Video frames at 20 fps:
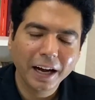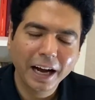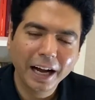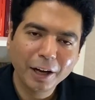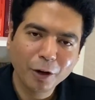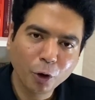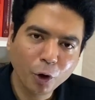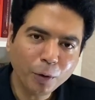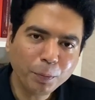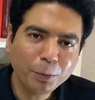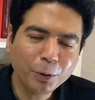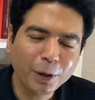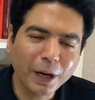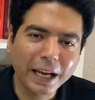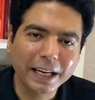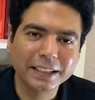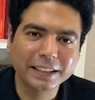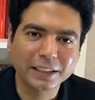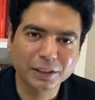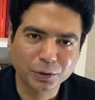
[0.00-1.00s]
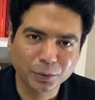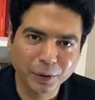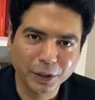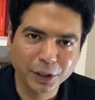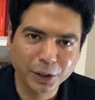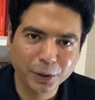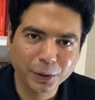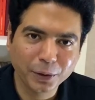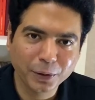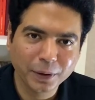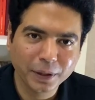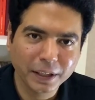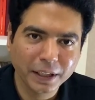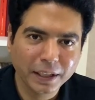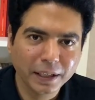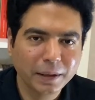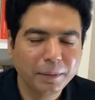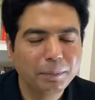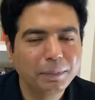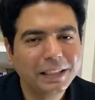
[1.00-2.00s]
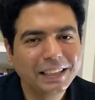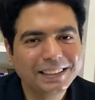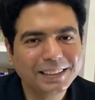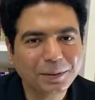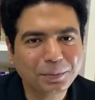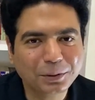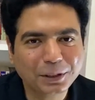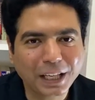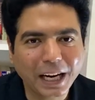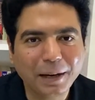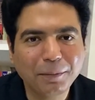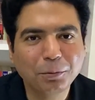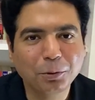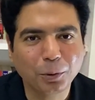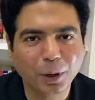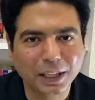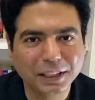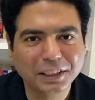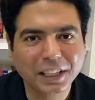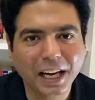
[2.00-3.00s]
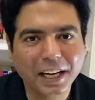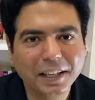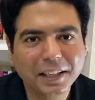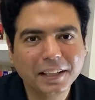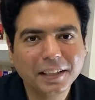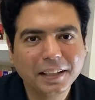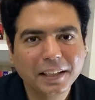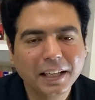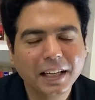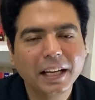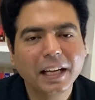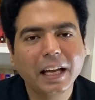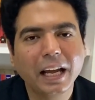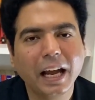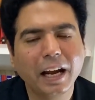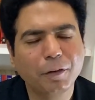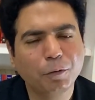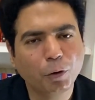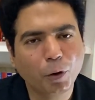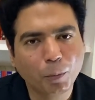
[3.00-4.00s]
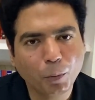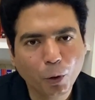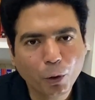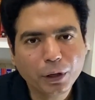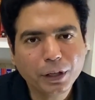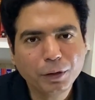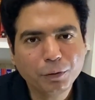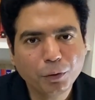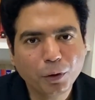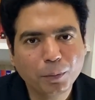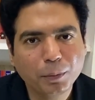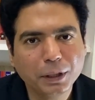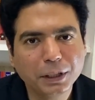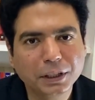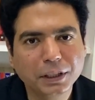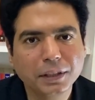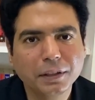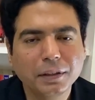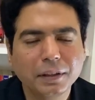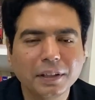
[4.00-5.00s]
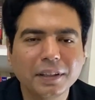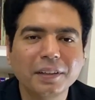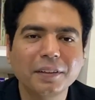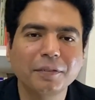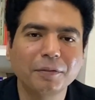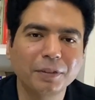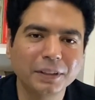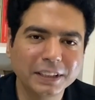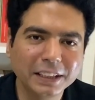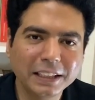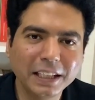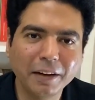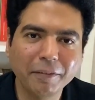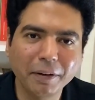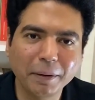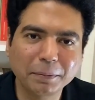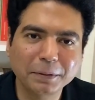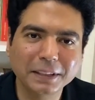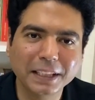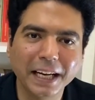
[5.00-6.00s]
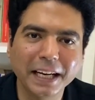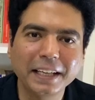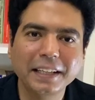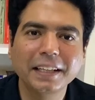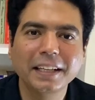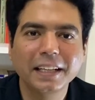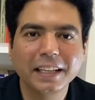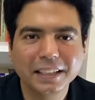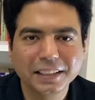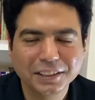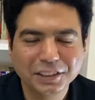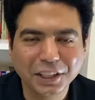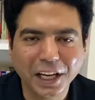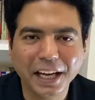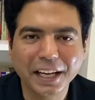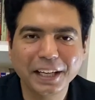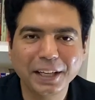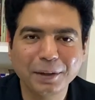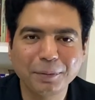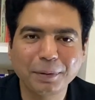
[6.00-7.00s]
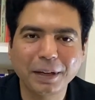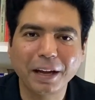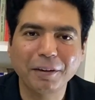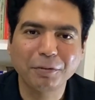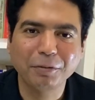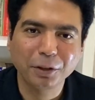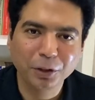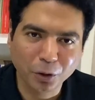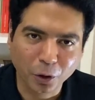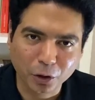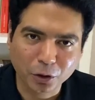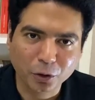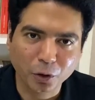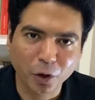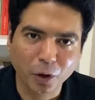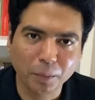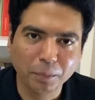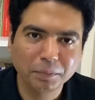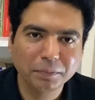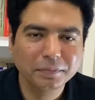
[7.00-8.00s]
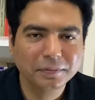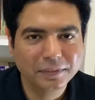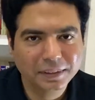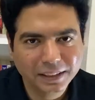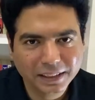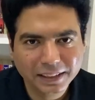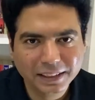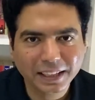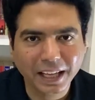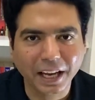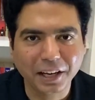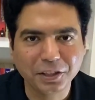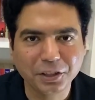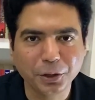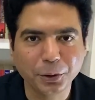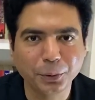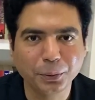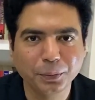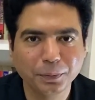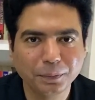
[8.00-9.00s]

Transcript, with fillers: I hope you liked this video. Please subscribe to our channel and for more information, visit our website ChaiGaramCafe.com. Thank